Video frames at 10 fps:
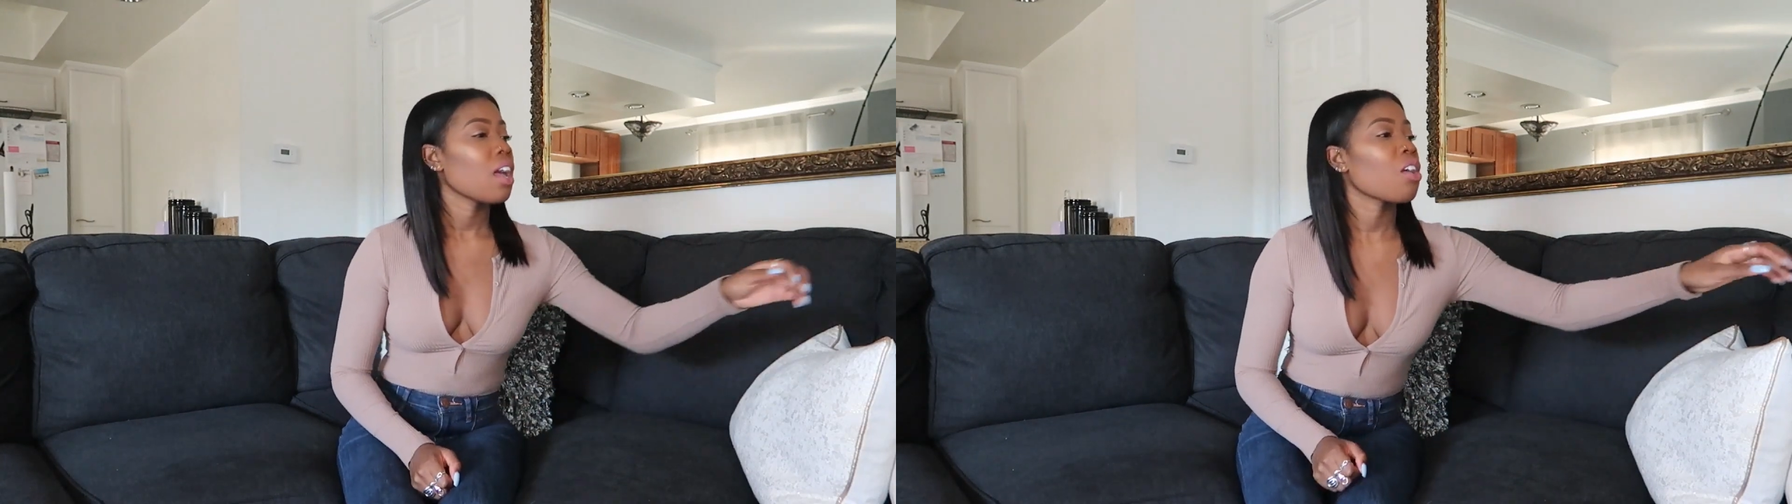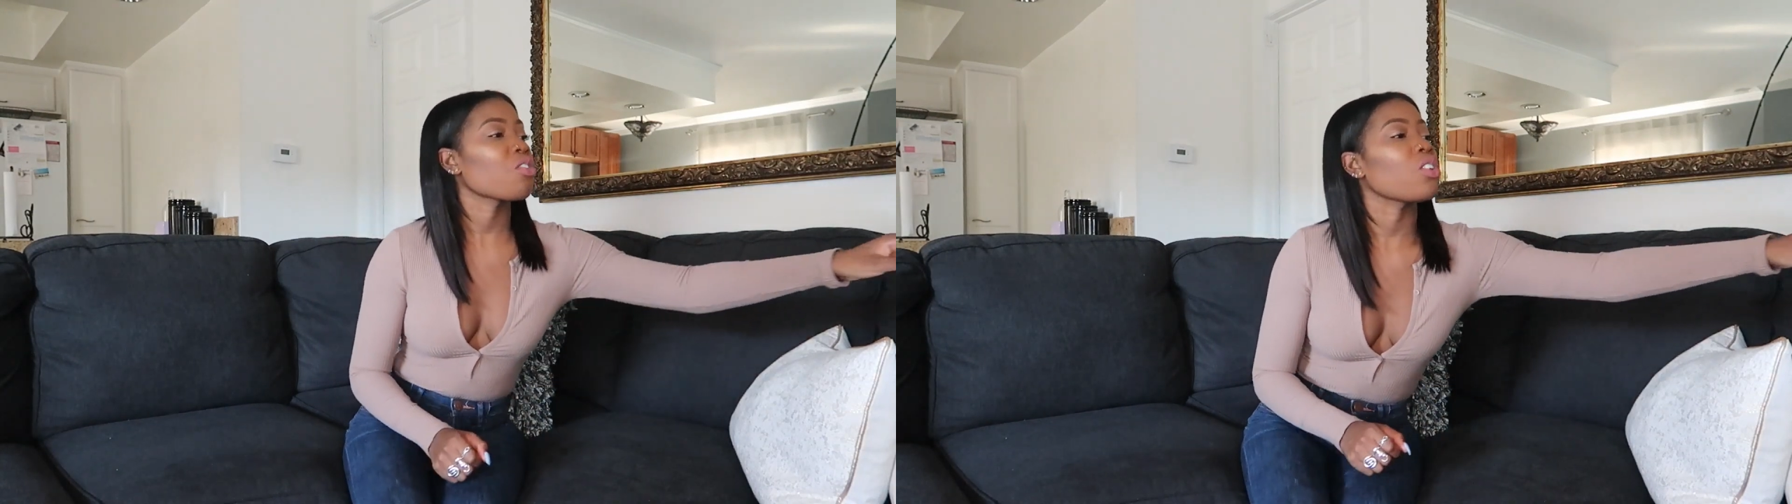
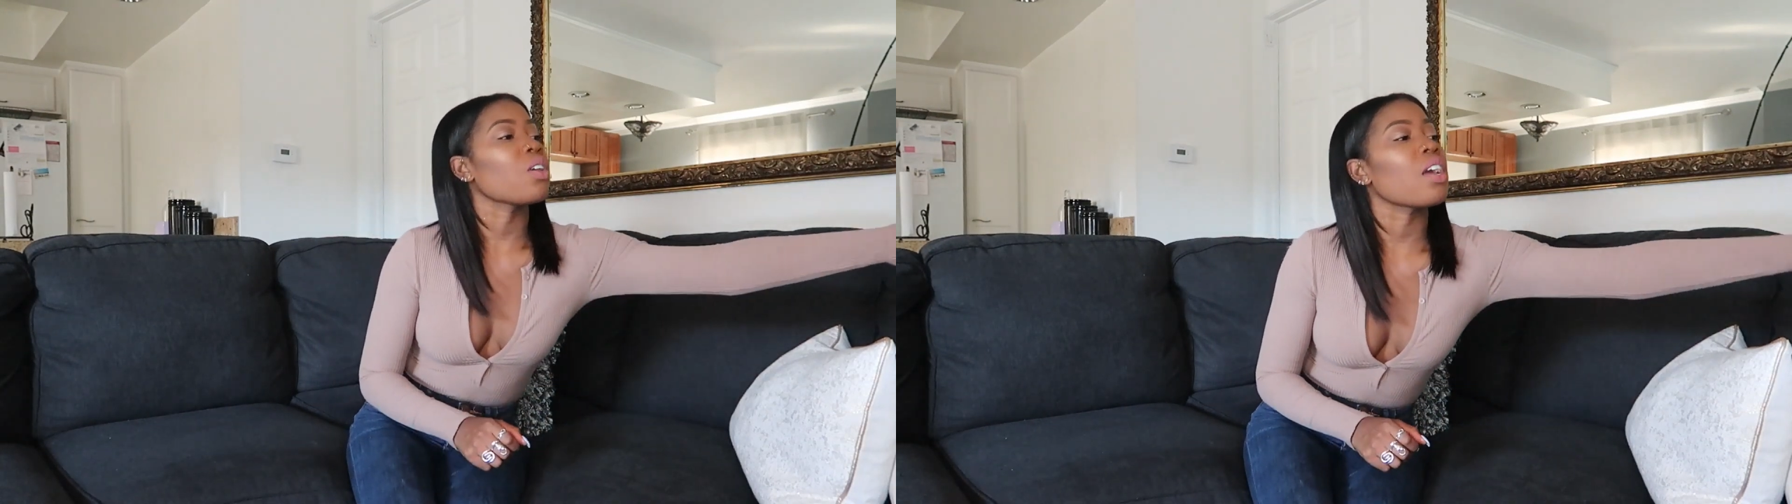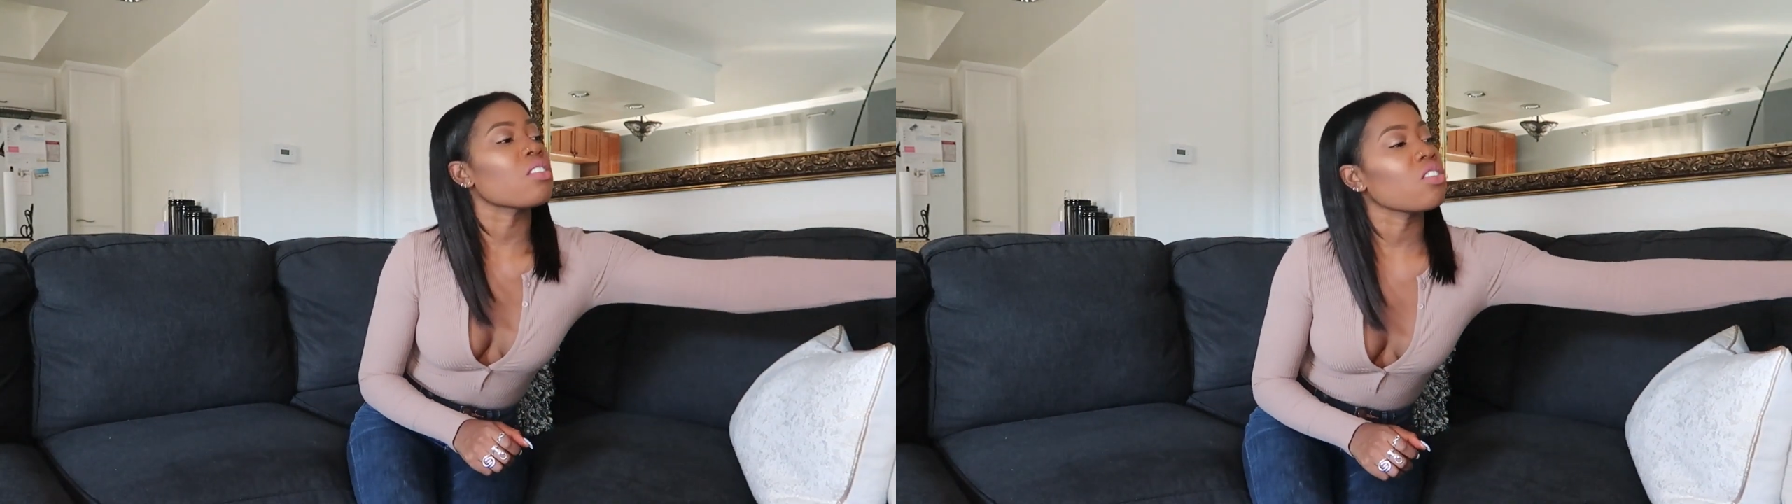I'll show you
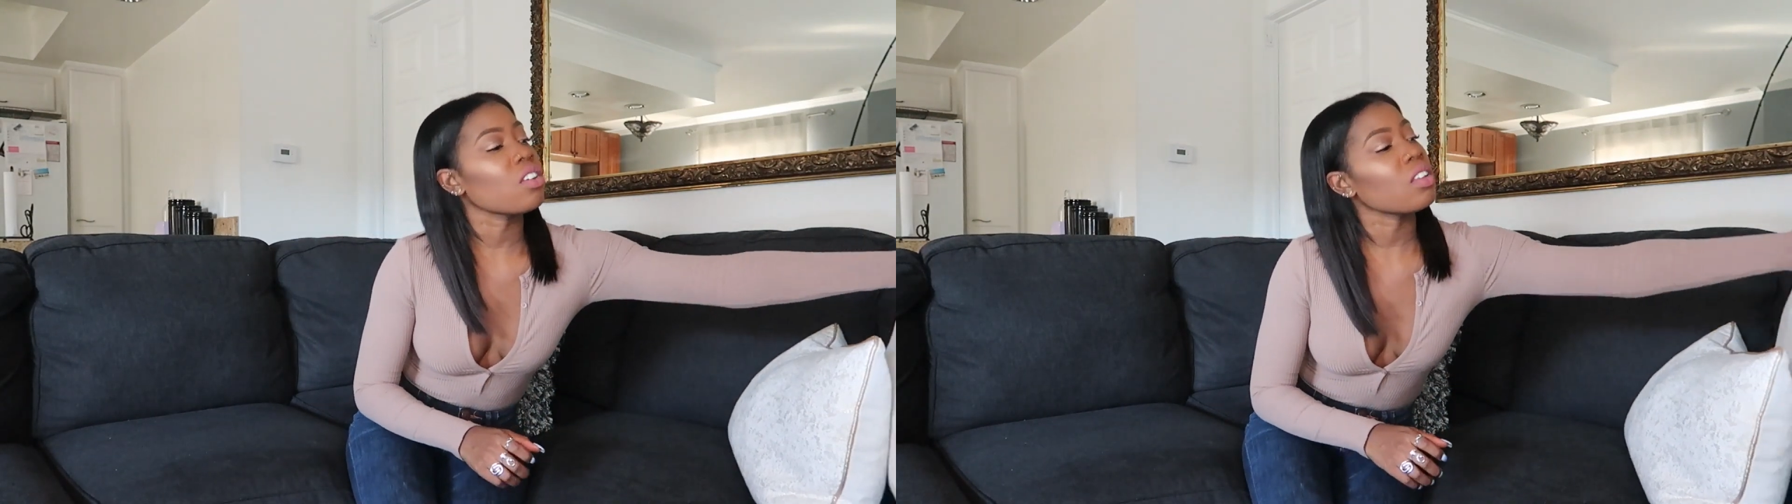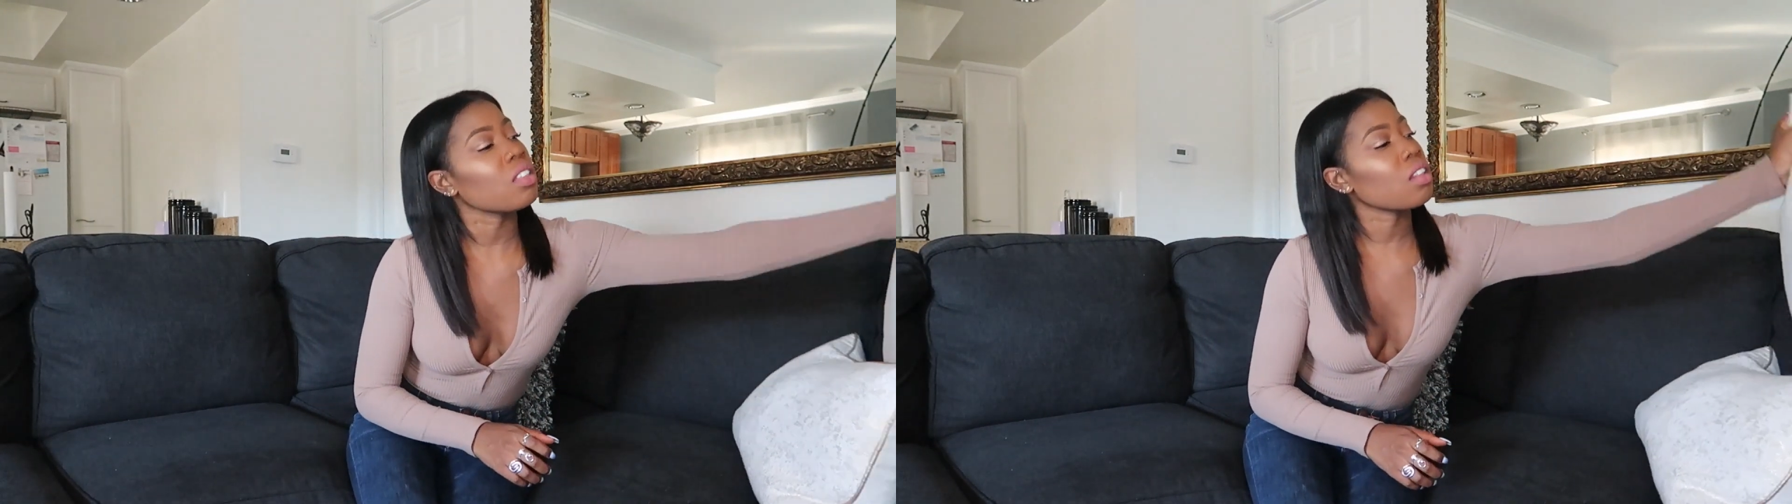
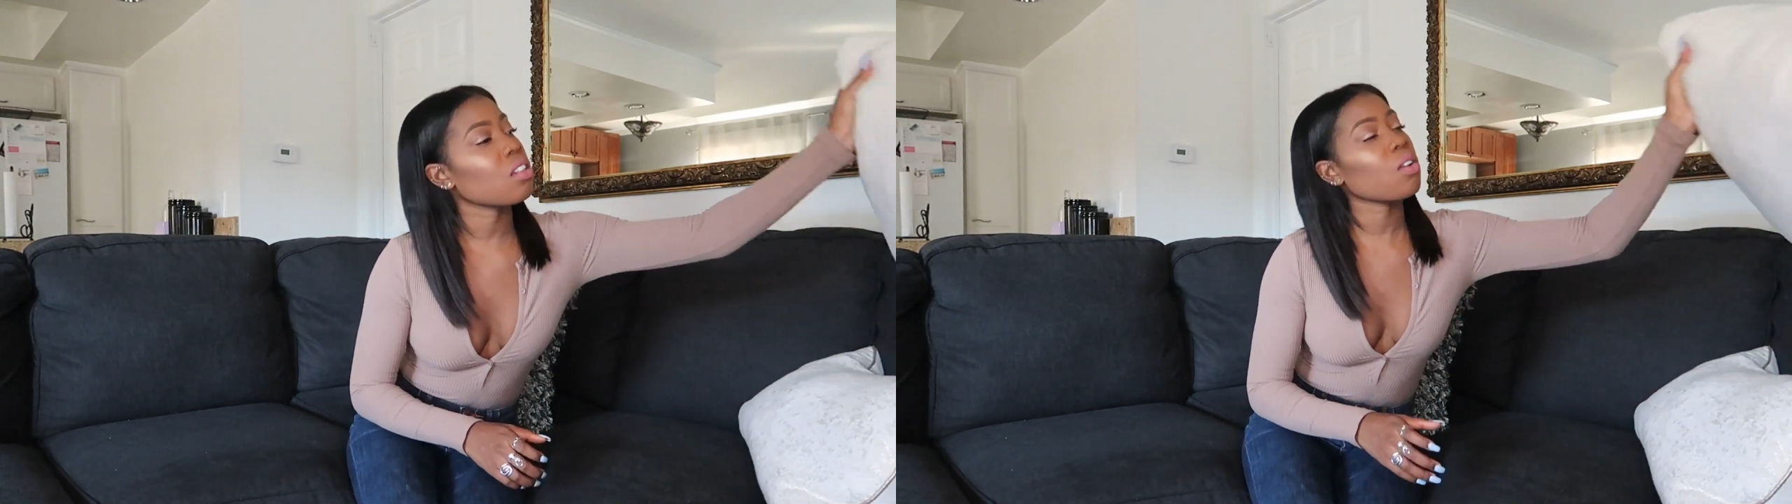actually this